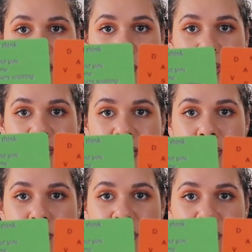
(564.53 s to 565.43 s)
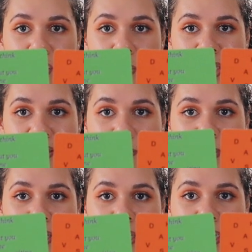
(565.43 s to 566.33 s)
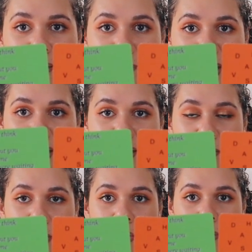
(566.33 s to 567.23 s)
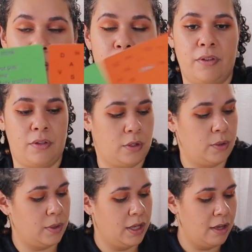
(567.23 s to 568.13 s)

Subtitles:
So I see this person doing something that they immediately regret with you,